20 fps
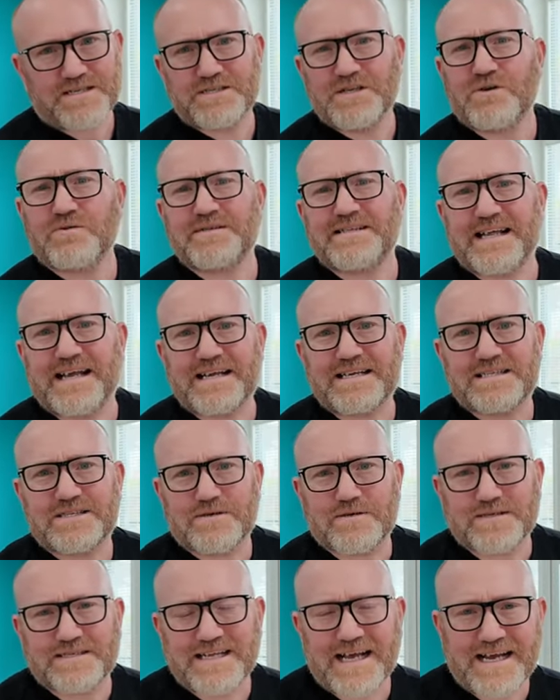no dig
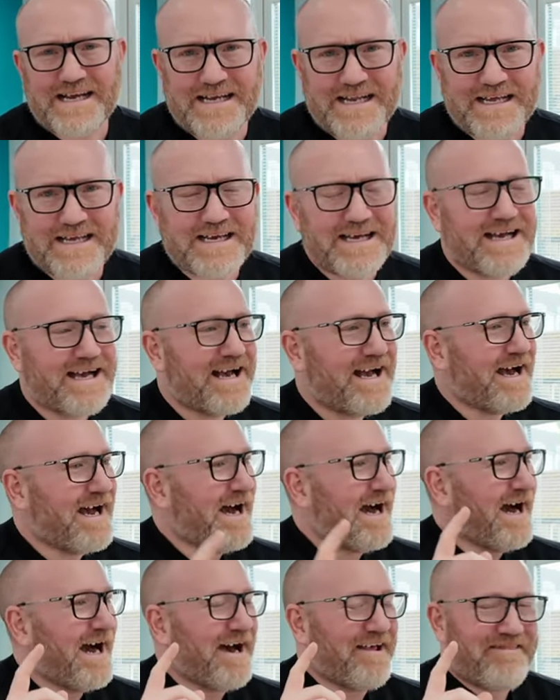sort of technique.
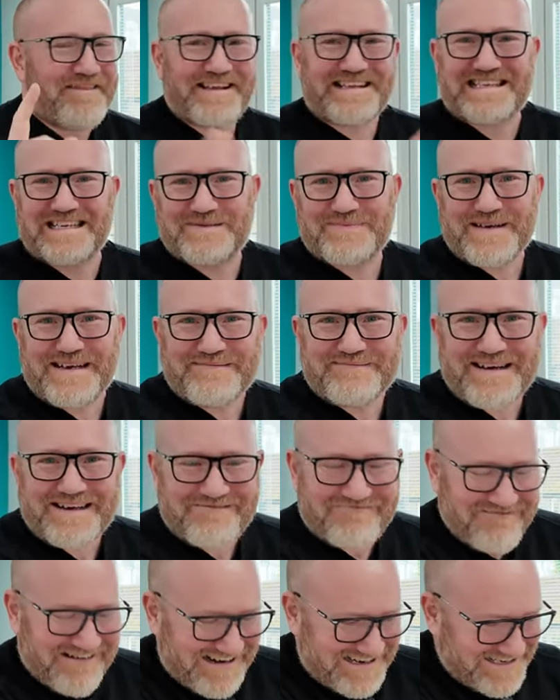And this is where my
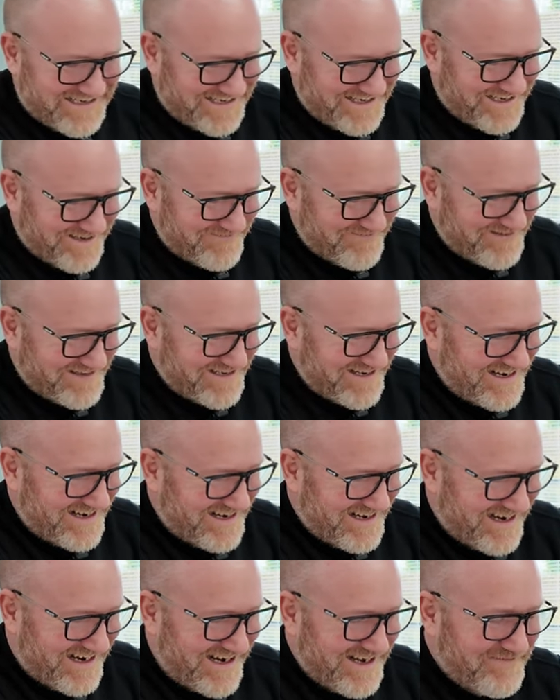rant comes
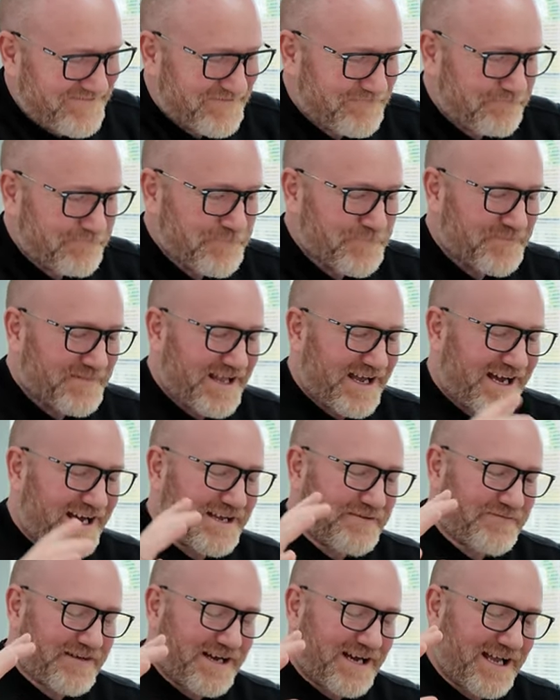in.
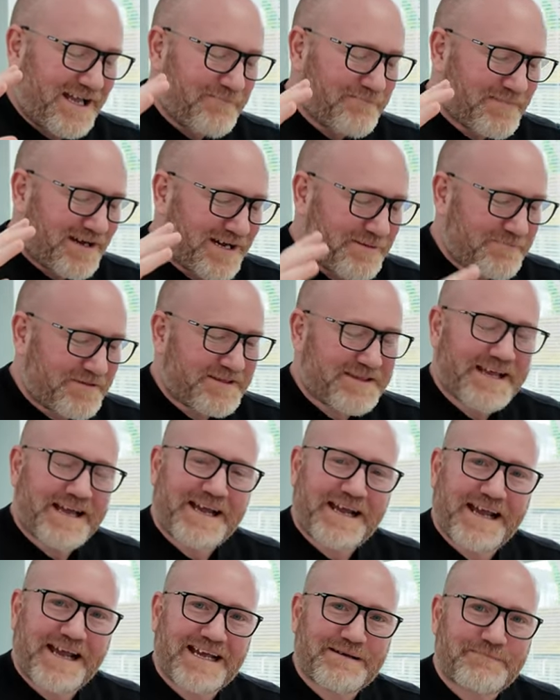I'm
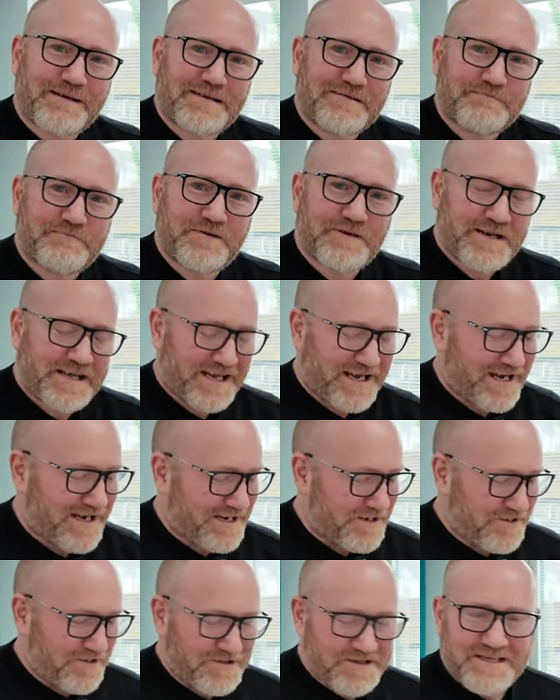thinking about putting in
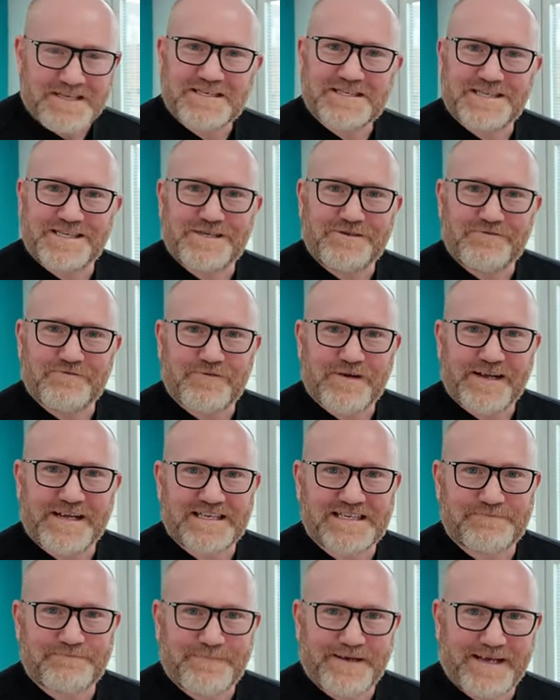another two
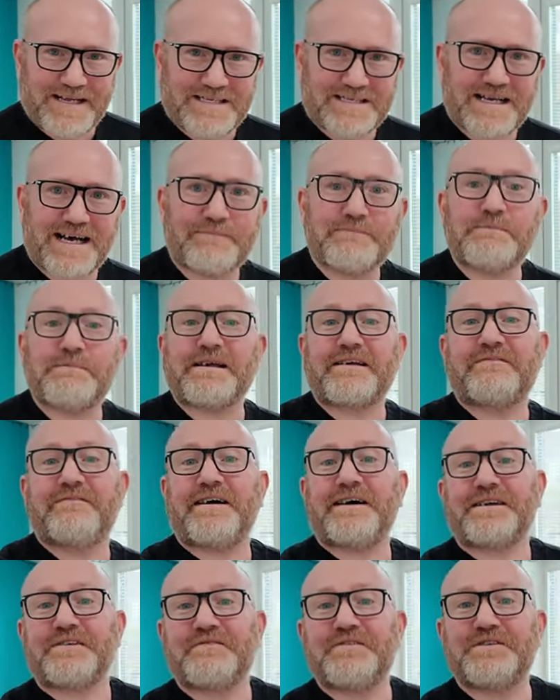raised beds. And I'm a big
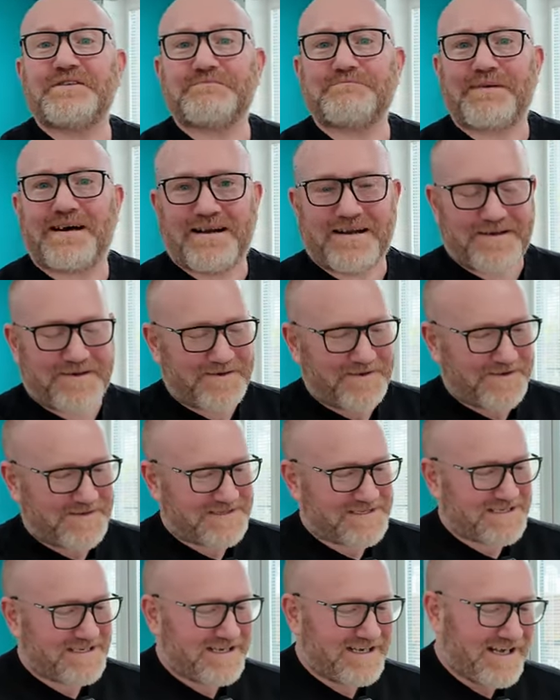fan of using pallet
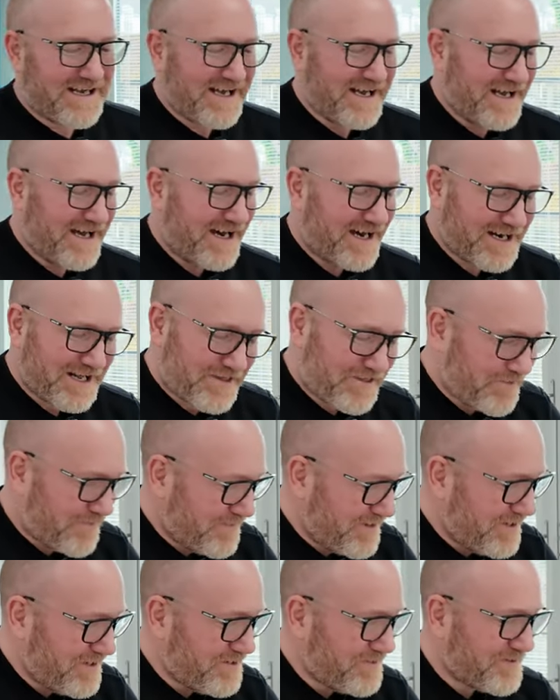collars. And I
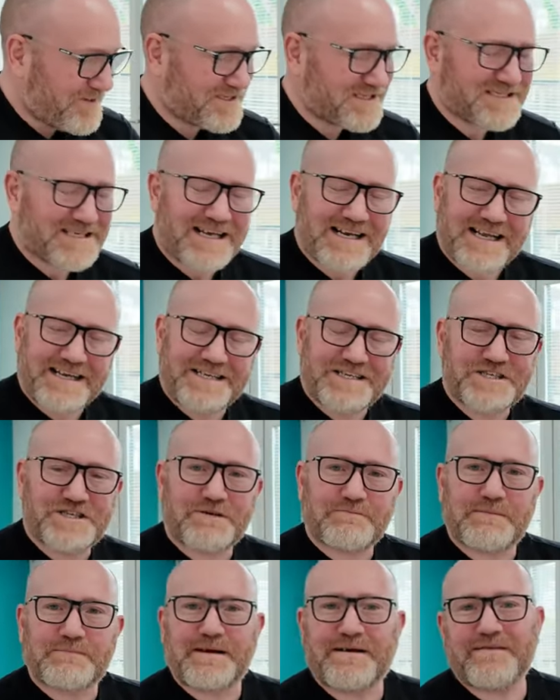thought, you know, I like to
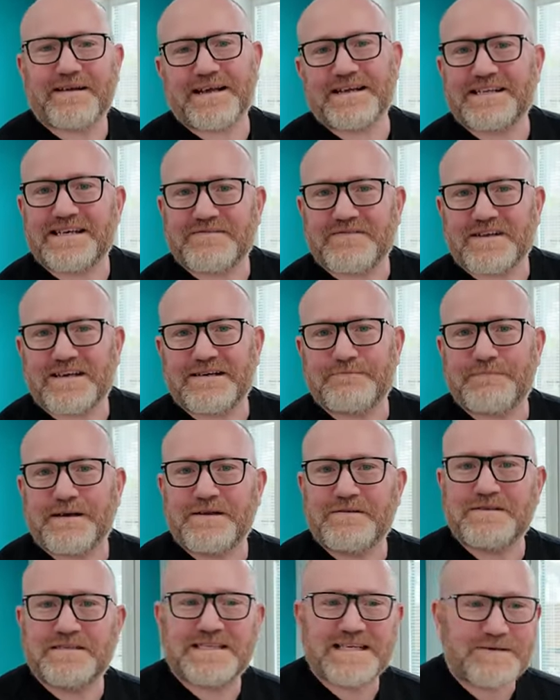shop about, I like to have a look
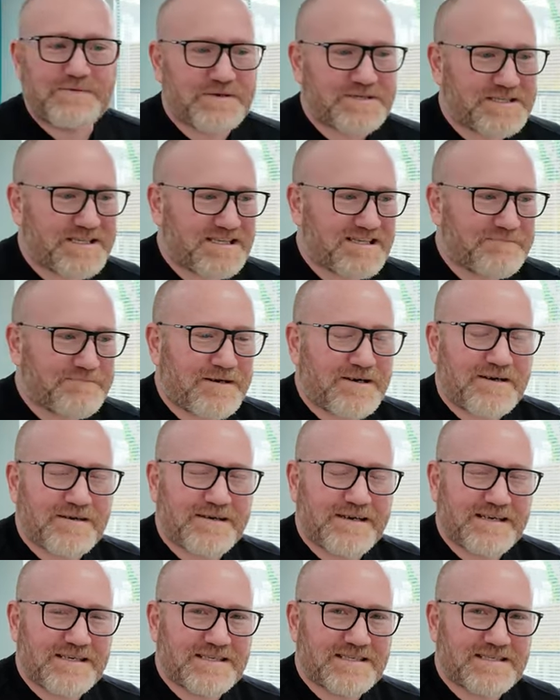about, see what's in the
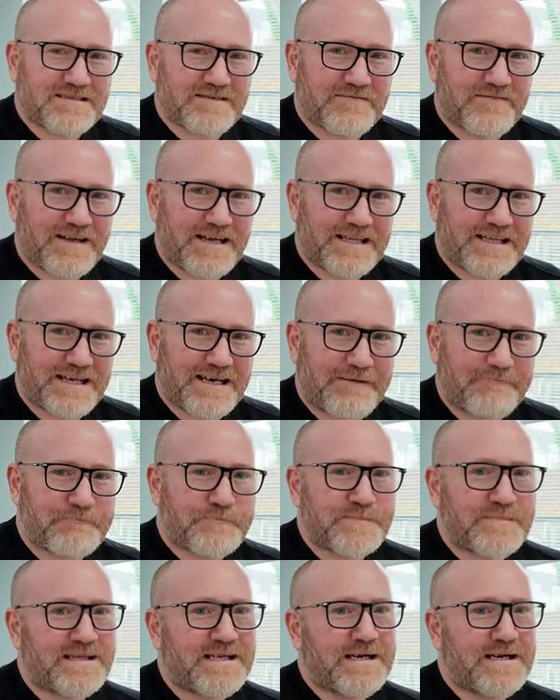market and stuff like that.